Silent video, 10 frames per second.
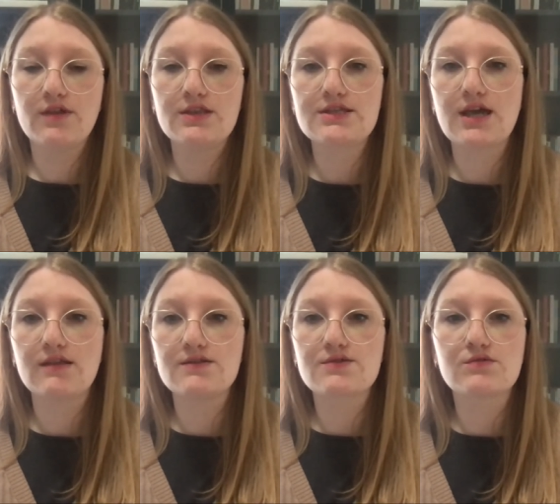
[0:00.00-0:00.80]
the
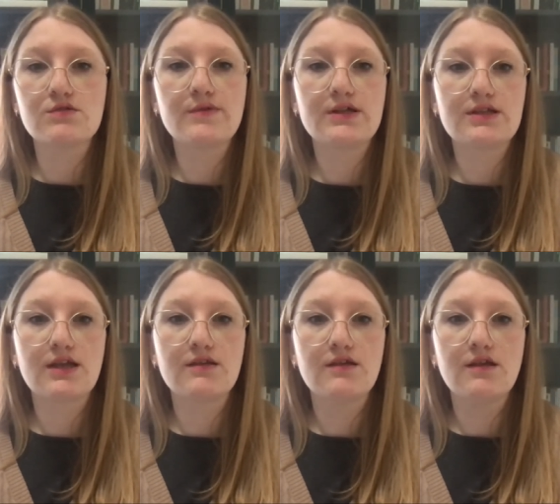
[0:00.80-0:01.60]
silent school
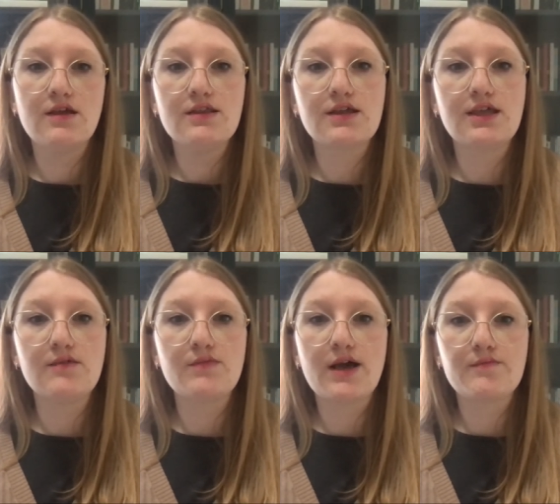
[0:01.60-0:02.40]
building, the
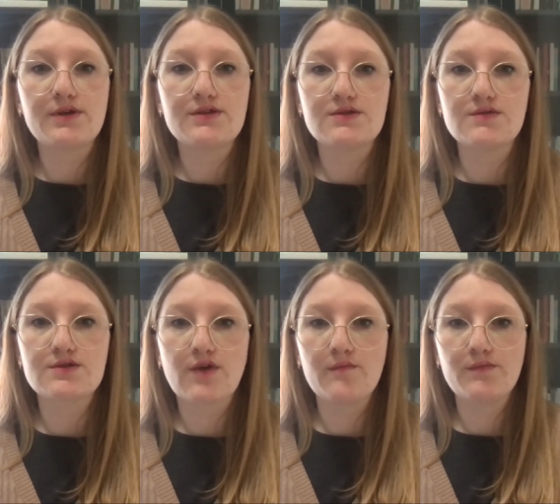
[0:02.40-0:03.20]
keen blackbirds who
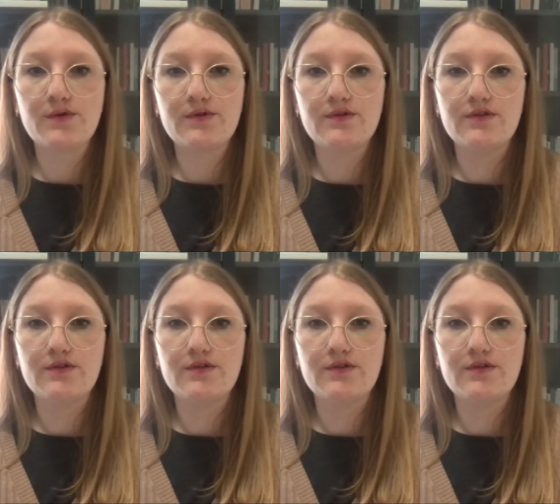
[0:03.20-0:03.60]
scramble,